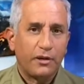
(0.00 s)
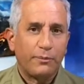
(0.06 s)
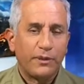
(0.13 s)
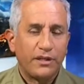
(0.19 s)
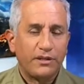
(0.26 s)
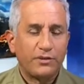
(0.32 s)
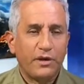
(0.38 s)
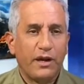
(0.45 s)

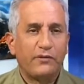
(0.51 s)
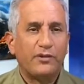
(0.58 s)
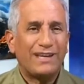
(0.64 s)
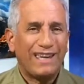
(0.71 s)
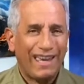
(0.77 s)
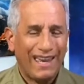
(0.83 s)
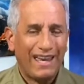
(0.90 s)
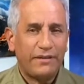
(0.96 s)
airplane
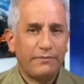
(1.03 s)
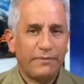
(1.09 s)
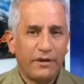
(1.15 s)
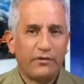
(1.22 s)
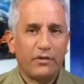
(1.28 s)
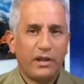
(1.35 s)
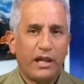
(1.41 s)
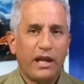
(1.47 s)
travel can
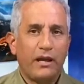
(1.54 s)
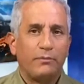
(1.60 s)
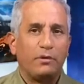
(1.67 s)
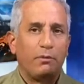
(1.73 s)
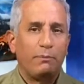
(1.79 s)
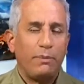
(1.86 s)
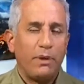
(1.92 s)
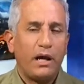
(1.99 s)
be reliable,